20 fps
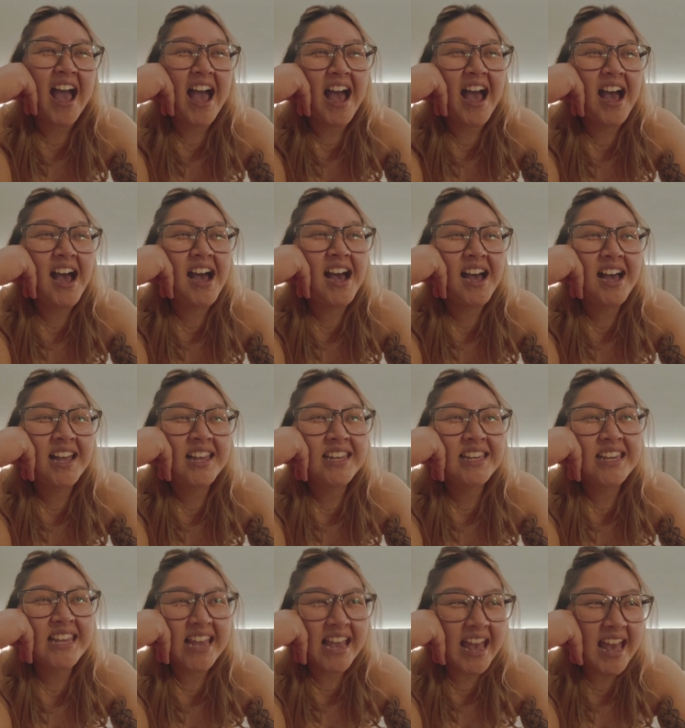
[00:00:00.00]
Uh,
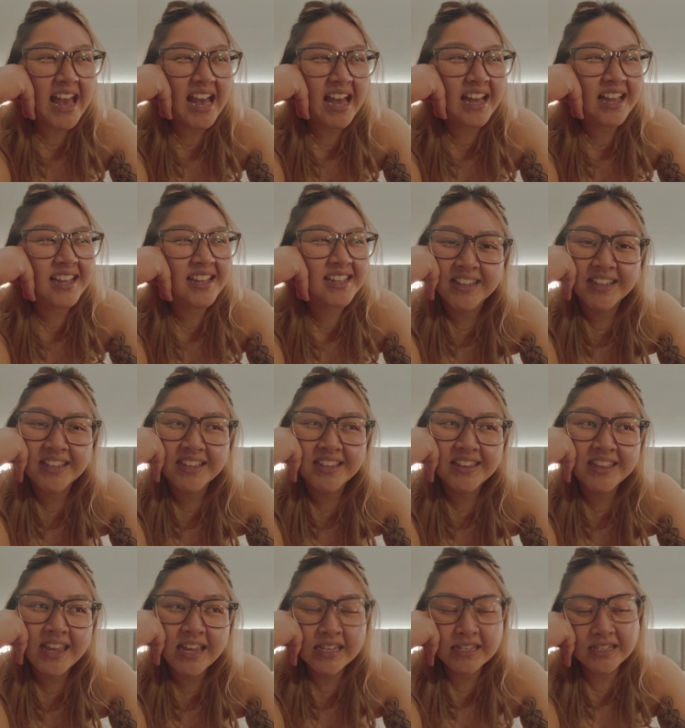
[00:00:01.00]
yeah.
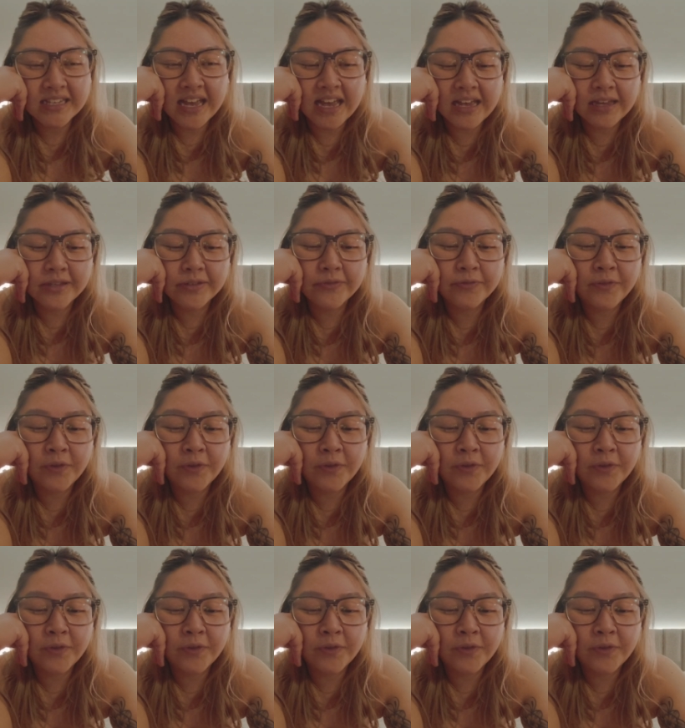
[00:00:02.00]
Thanks, guys,